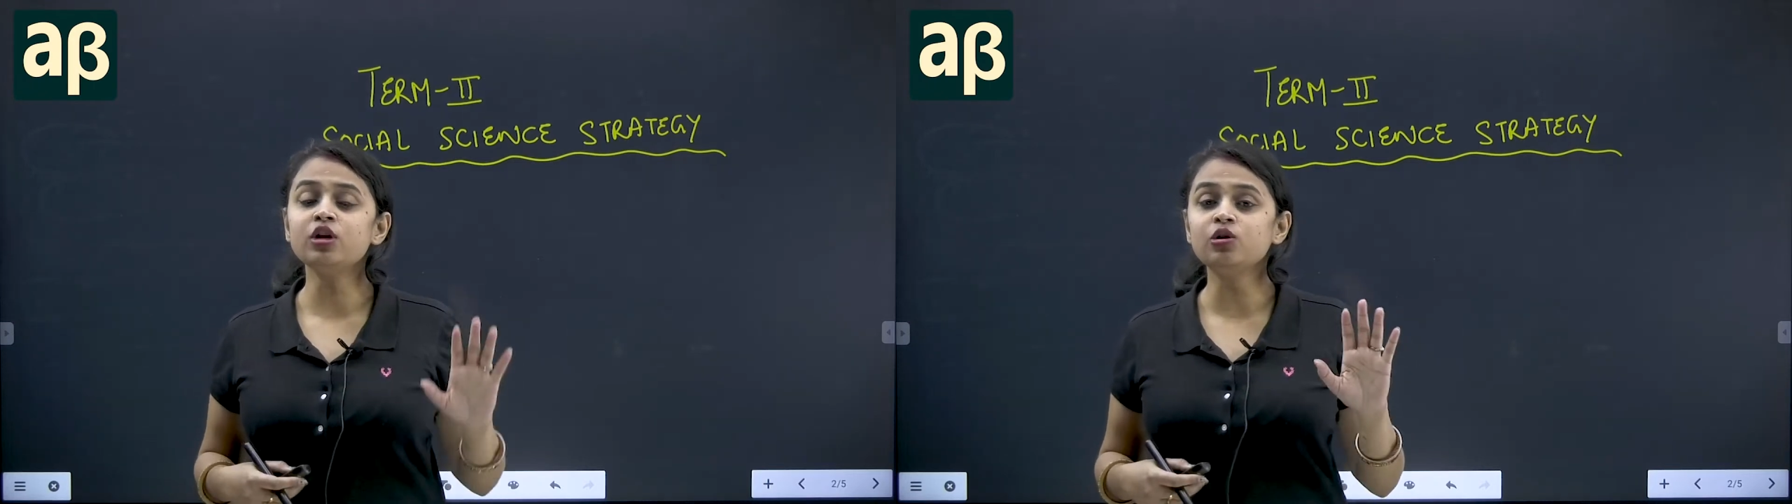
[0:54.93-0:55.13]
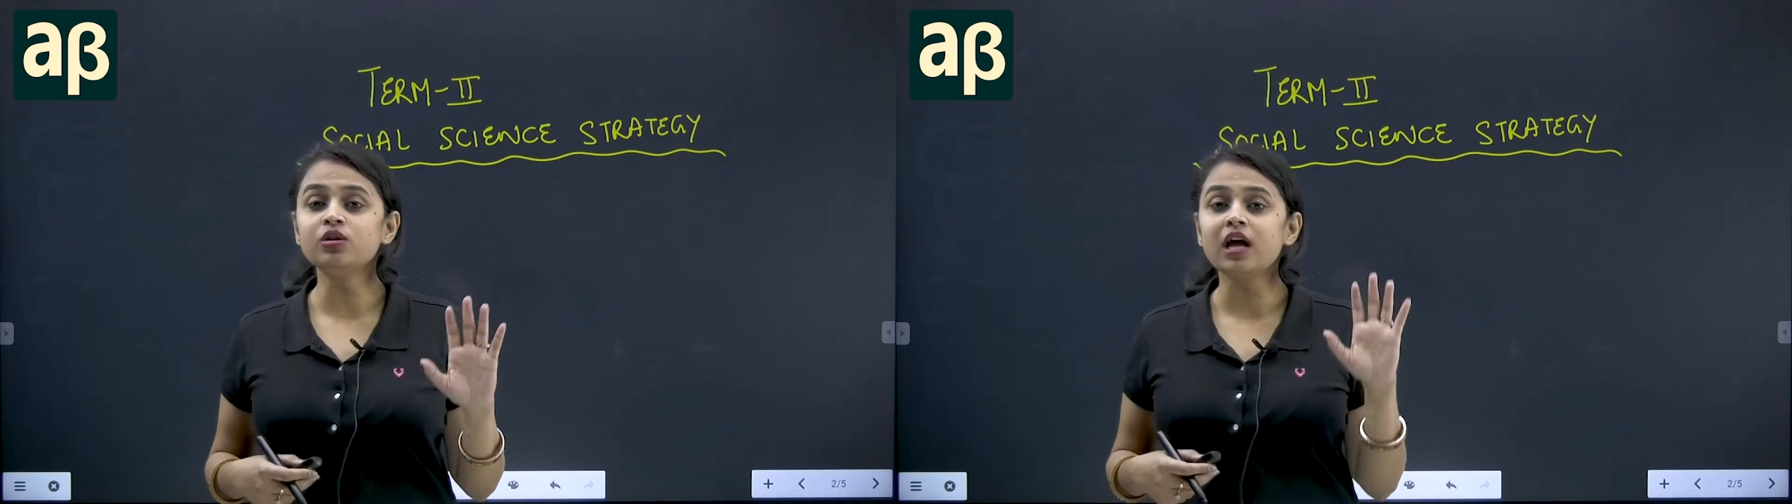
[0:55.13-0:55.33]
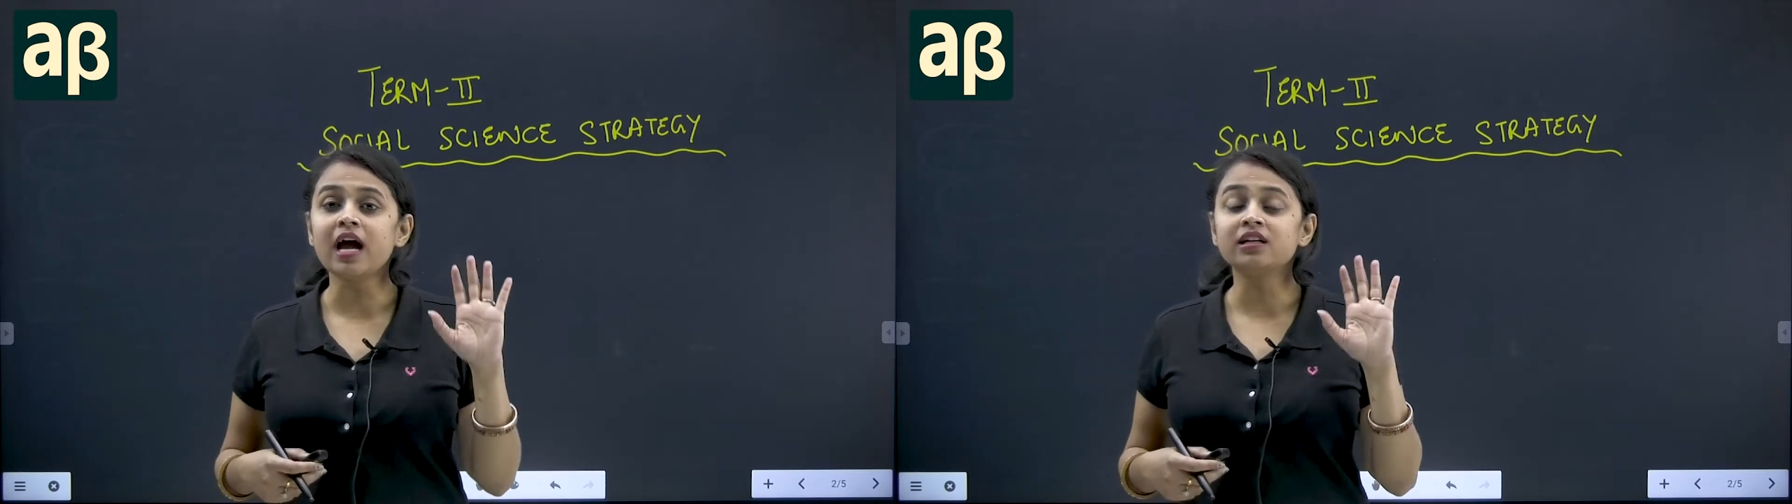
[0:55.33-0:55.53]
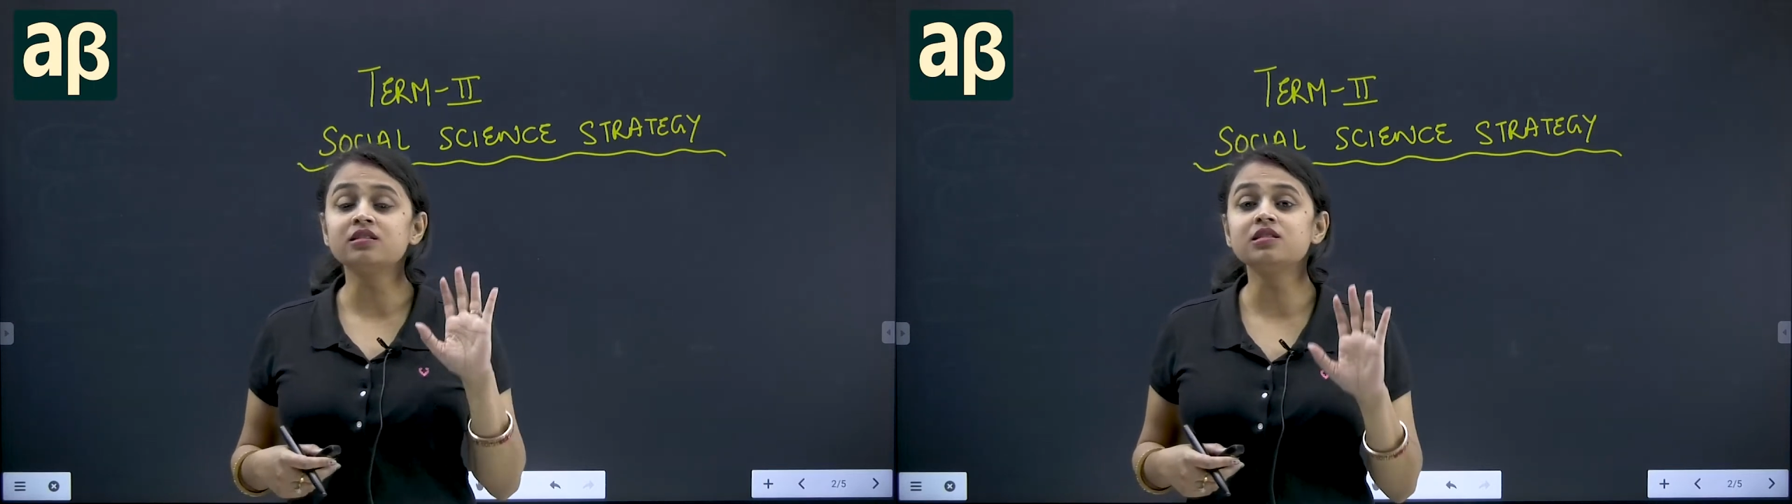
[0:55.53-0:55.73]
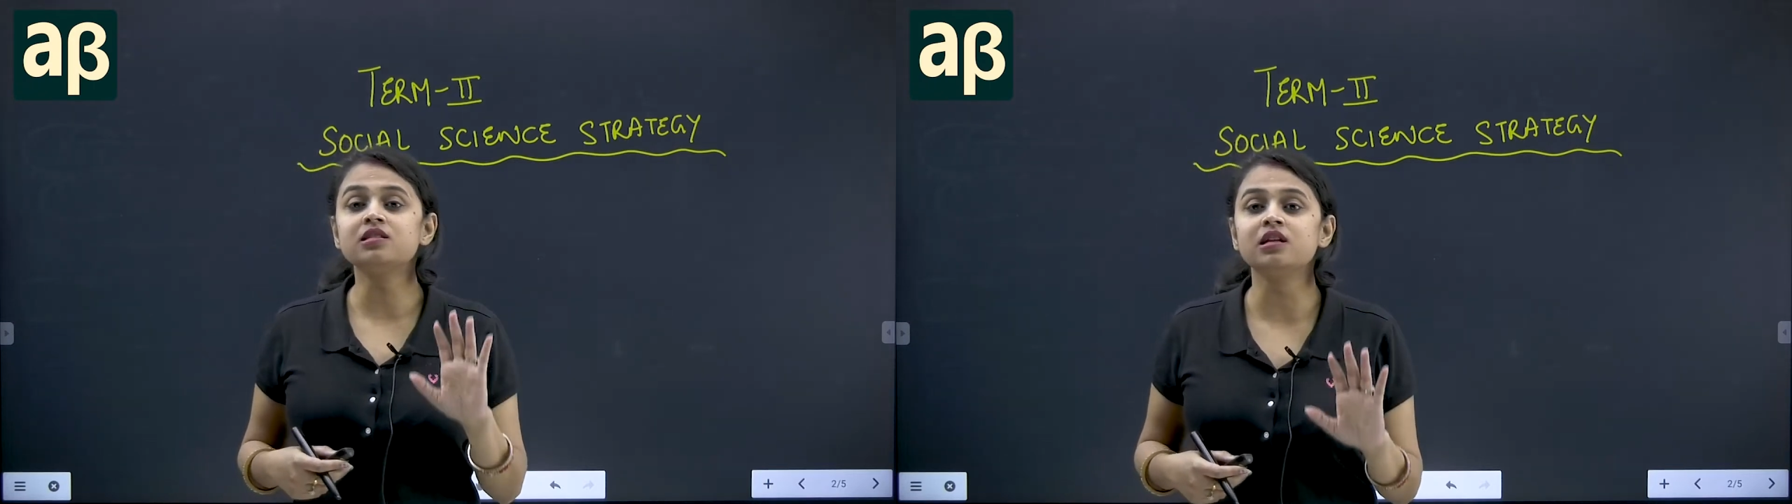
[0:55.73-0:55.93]
a look at the
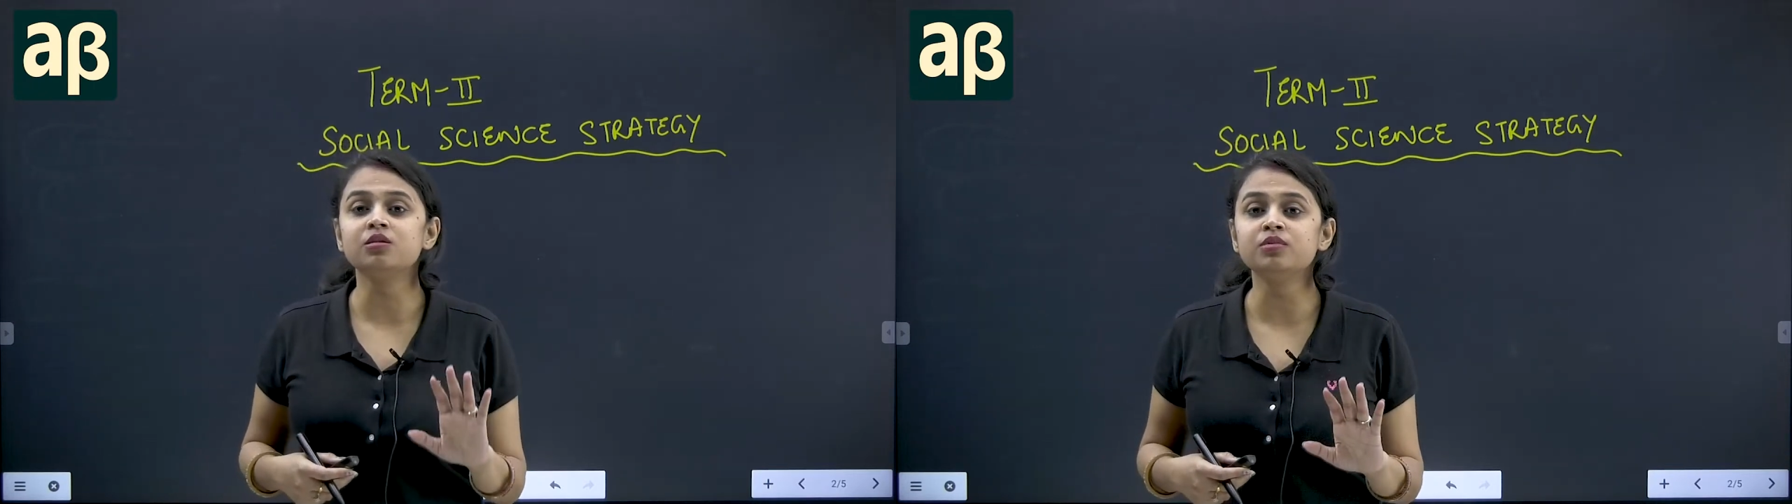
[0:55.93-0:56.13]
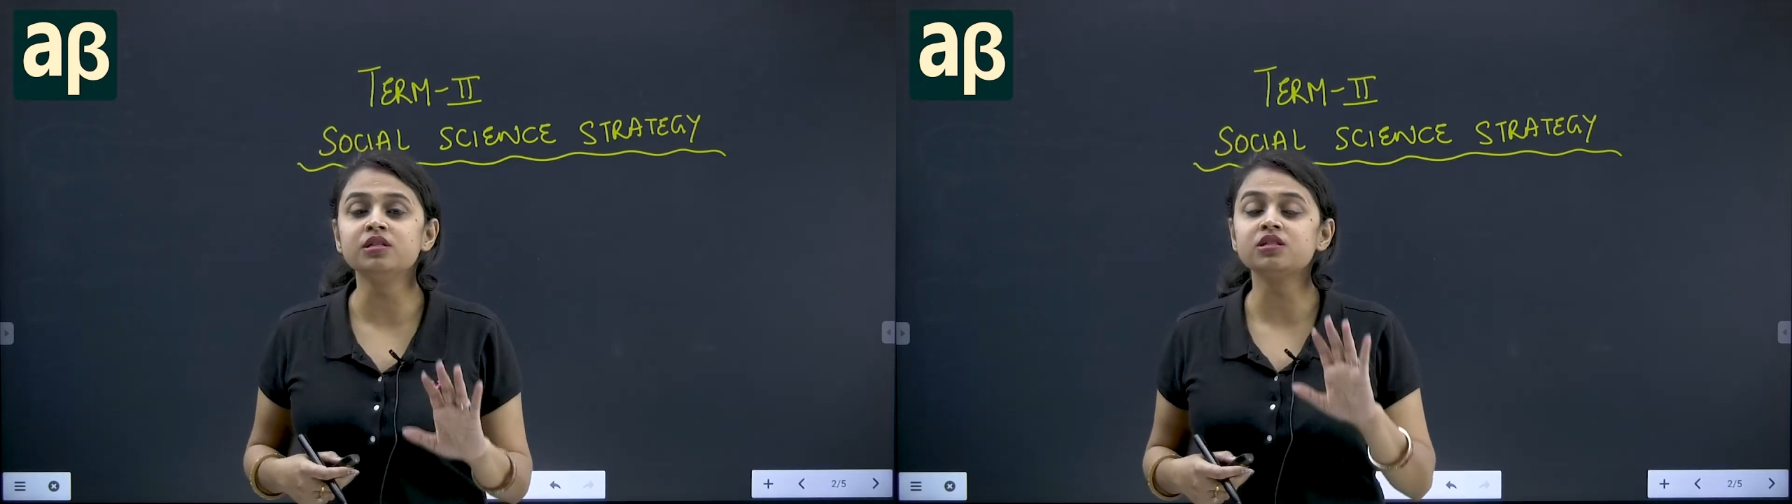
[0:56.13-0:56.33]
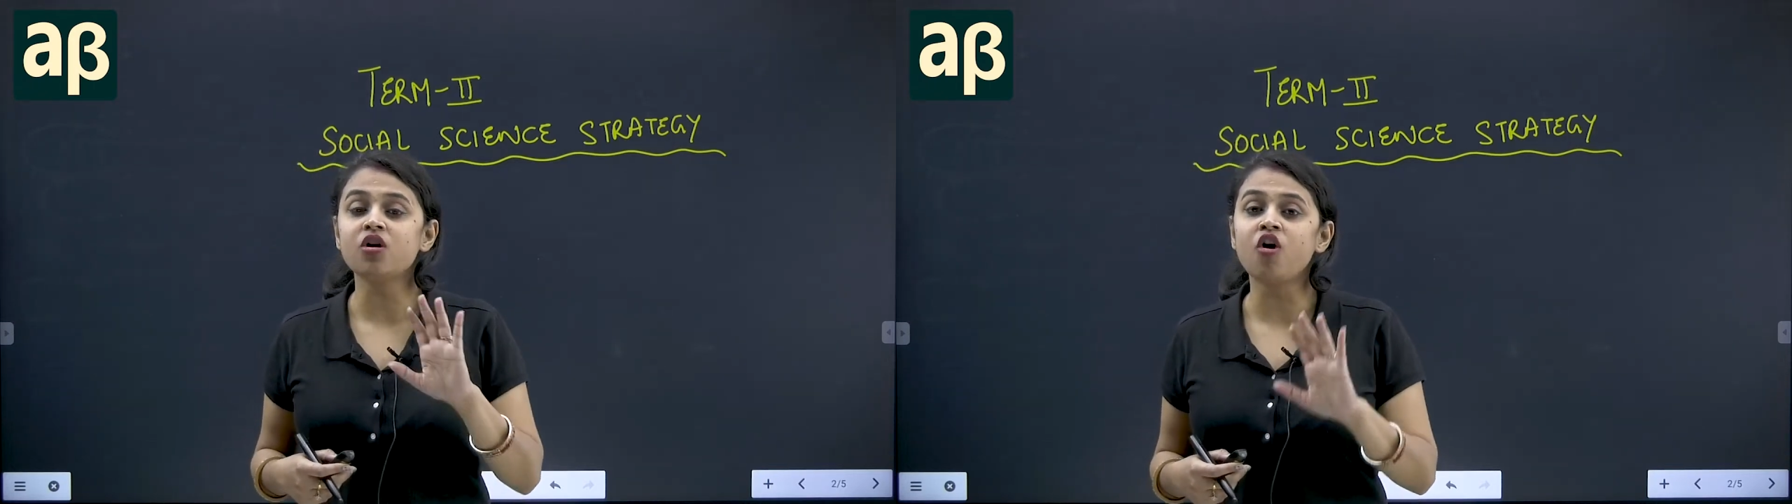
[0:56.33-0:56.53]
syllabus